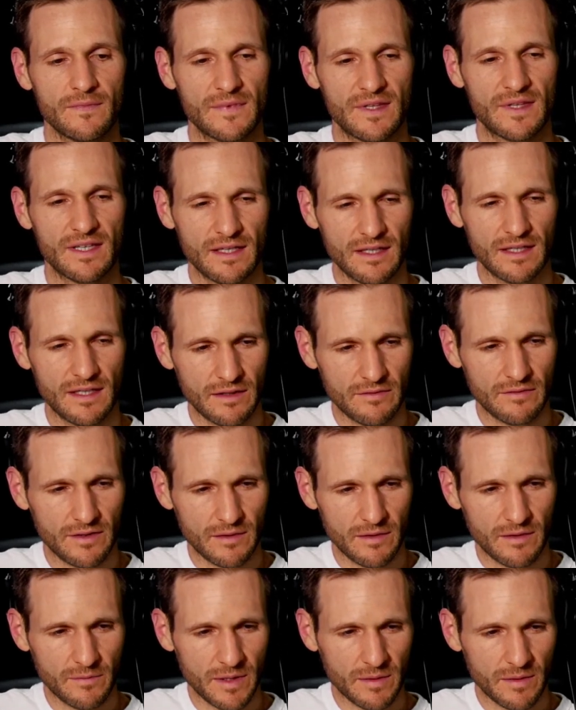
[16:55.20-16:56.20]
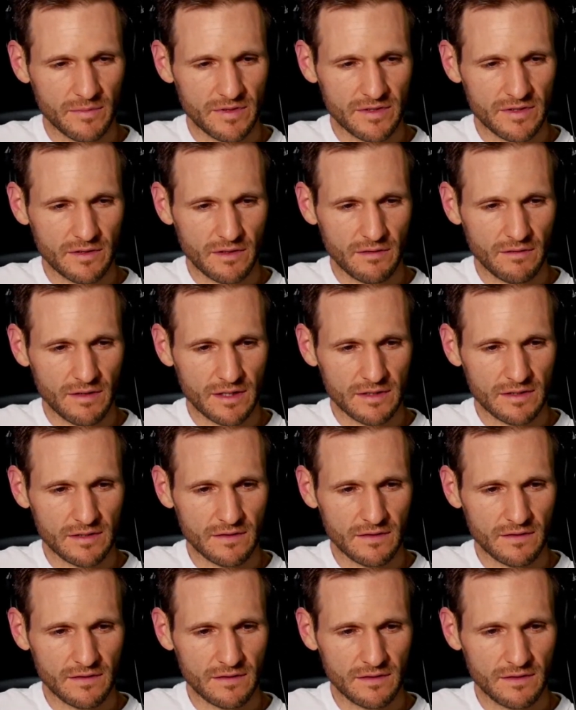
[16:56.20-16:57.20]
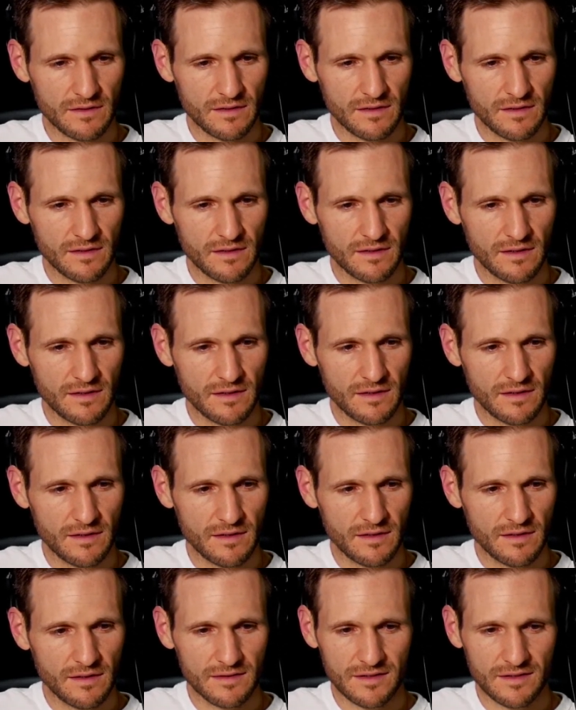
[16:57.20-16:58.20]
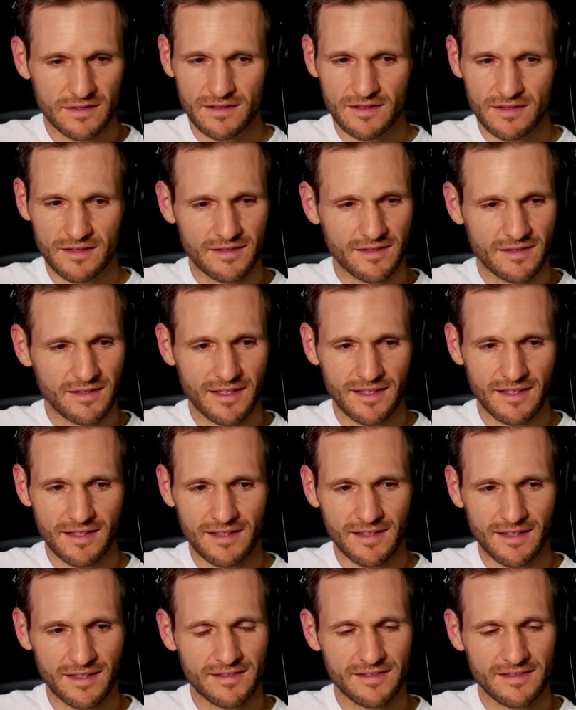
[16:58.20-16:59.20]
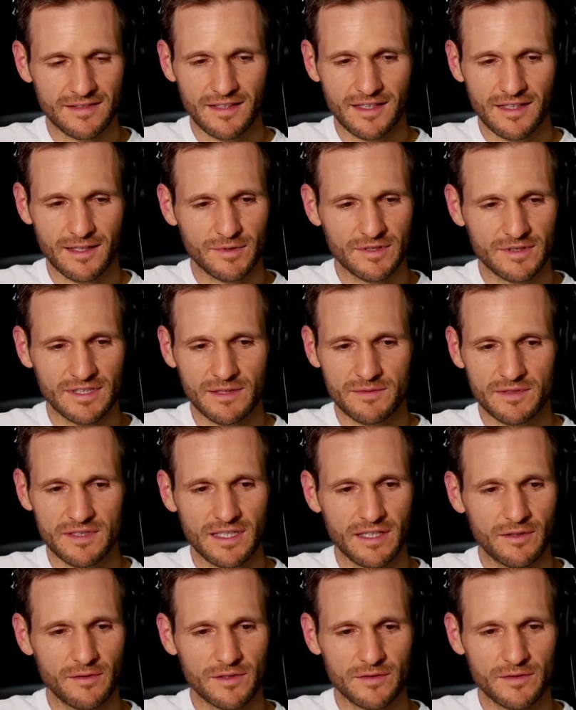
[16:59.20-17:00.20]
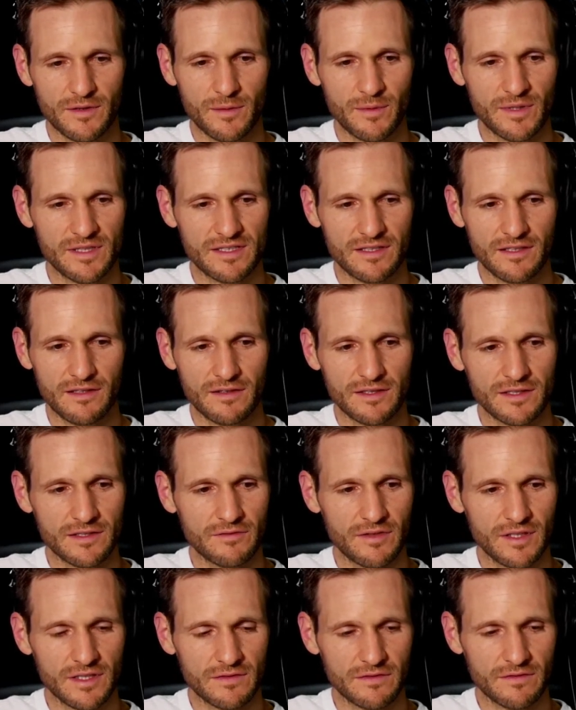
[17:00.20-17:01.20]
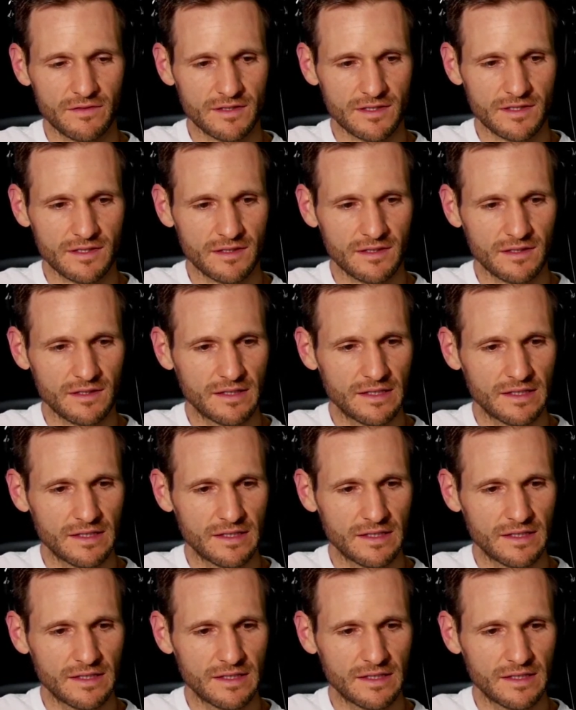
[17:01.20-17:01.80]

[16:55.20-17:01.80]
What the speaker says: I have any amendments or corrections? Just the thing I said a couple of times: sequence when I meant series and vice versa.